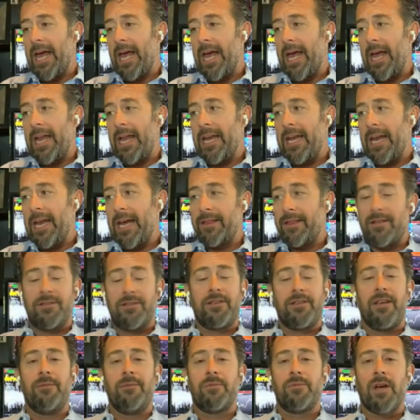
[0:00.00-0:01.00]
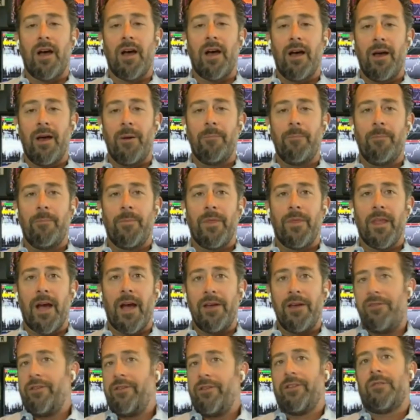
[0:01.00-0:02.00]
And at the same time,
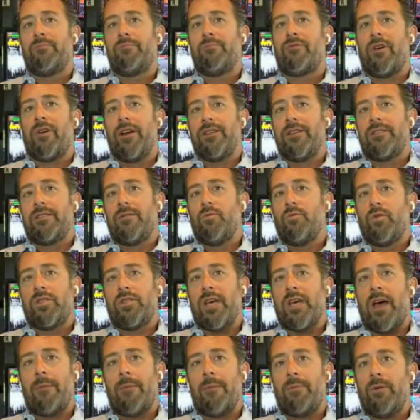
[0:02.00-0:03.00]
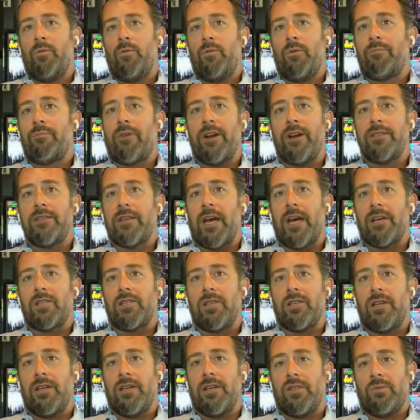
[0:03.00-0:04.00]
I think the price and what's happened with price
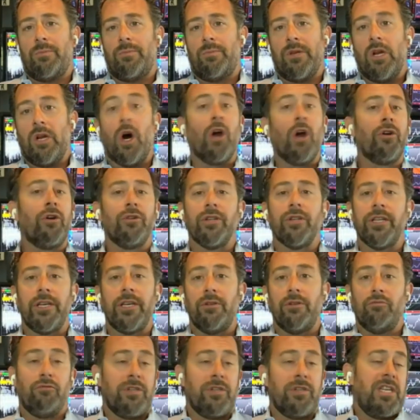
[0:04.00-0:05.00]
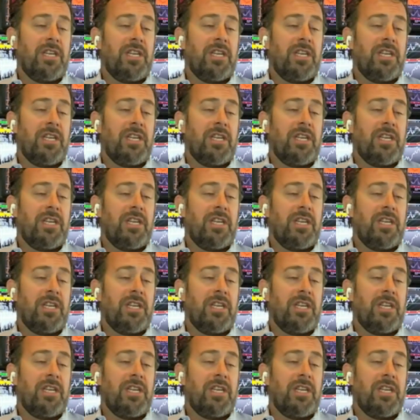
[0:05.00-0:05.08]
action has been utterly